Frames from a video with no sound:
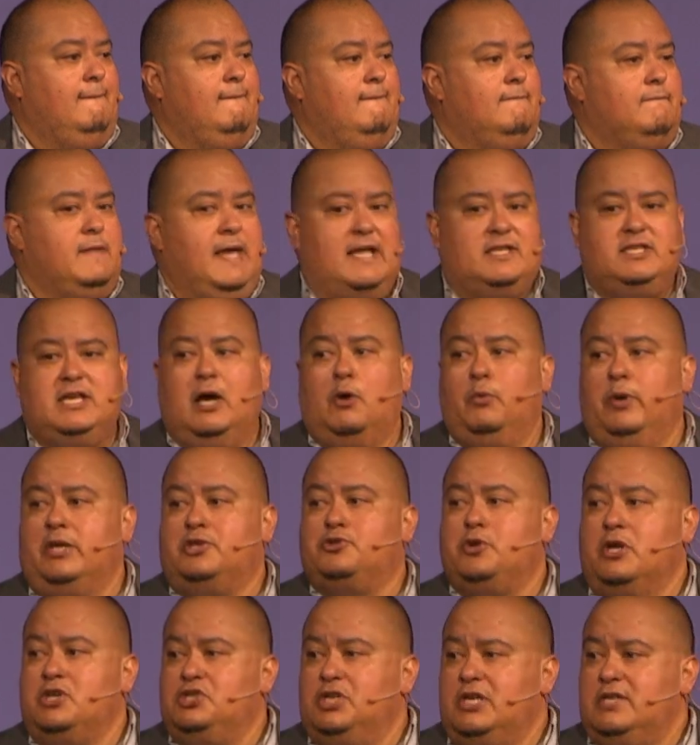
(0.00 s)
That's how we
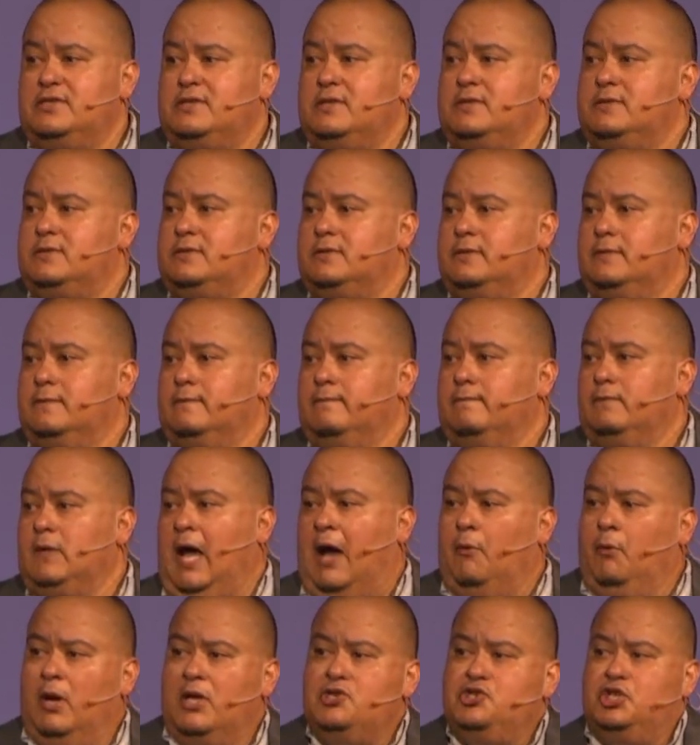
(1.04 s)
treat Jesus. I
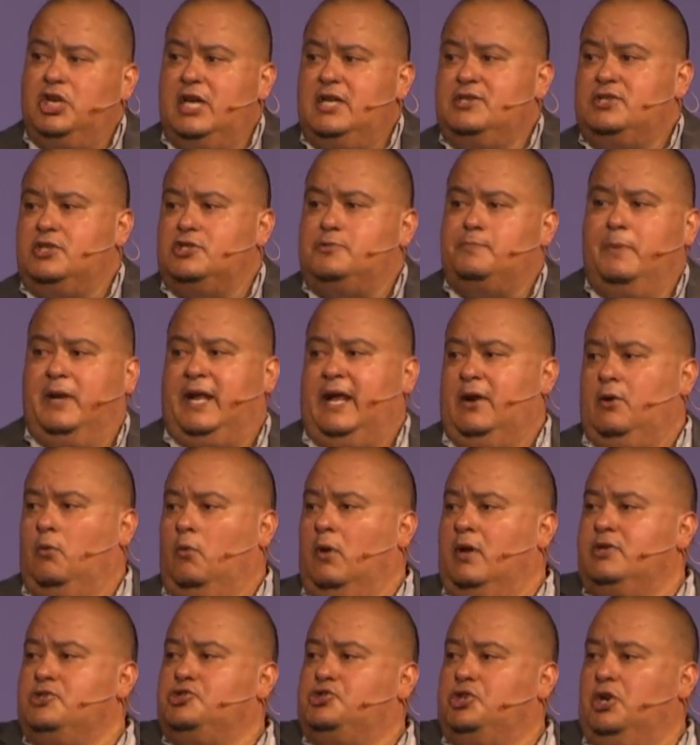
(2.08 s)
want Jesus, but I don't want
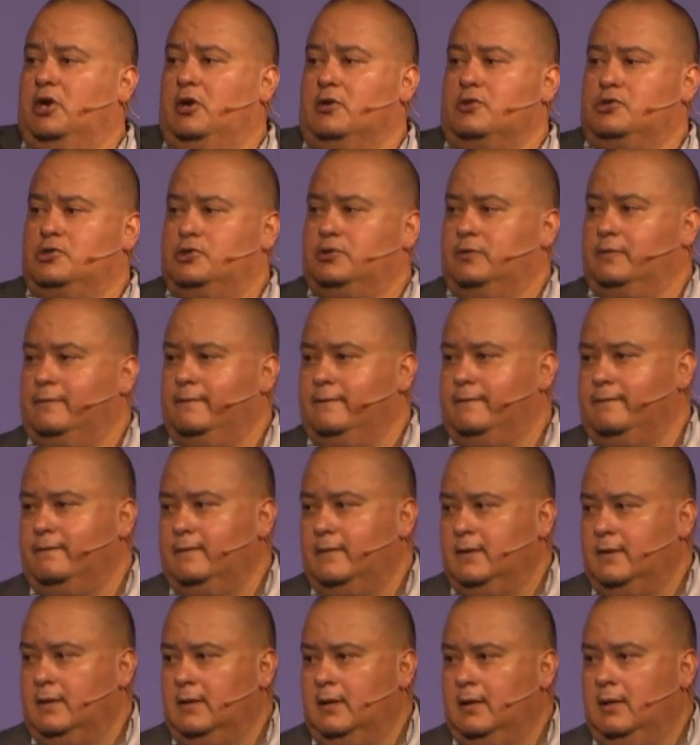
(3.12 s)
his church.
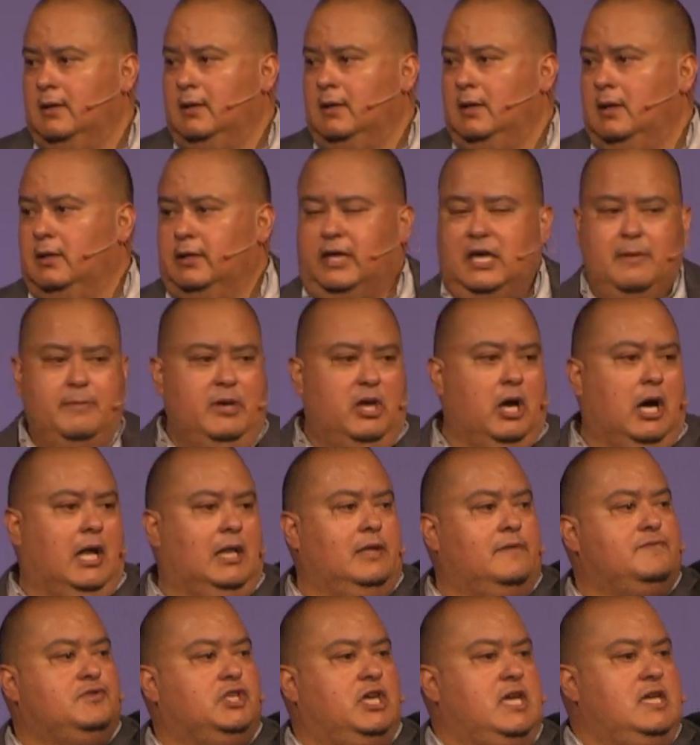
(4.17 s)
Give me all
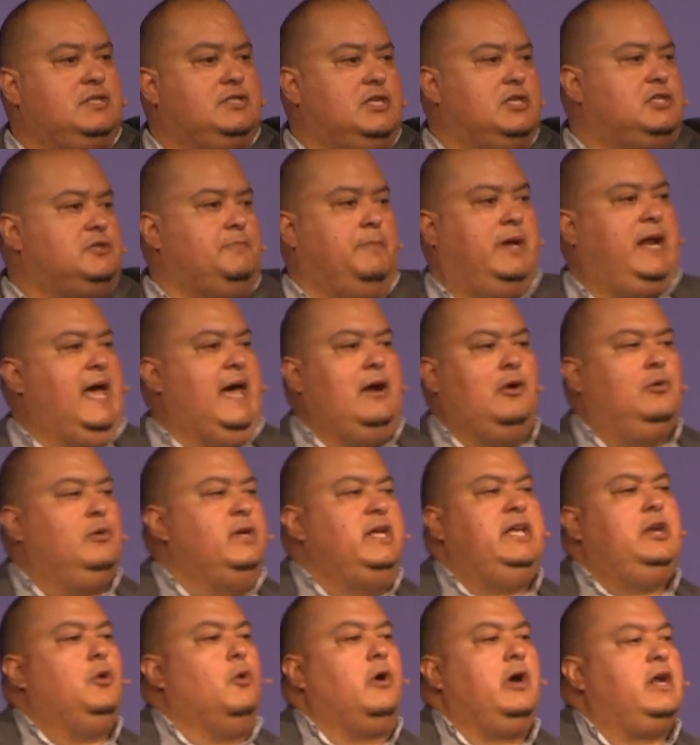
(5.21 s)
of Jesus, but I don't
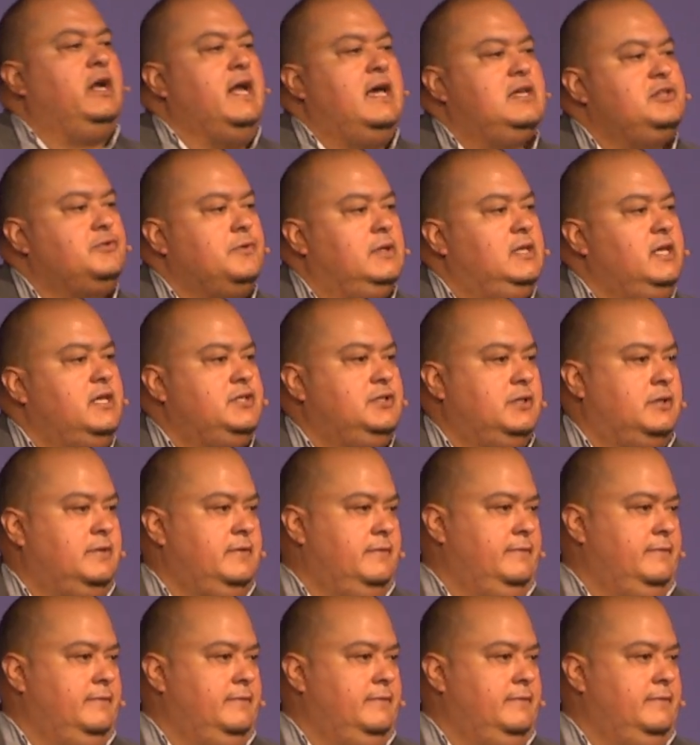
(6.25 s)
need organized religion.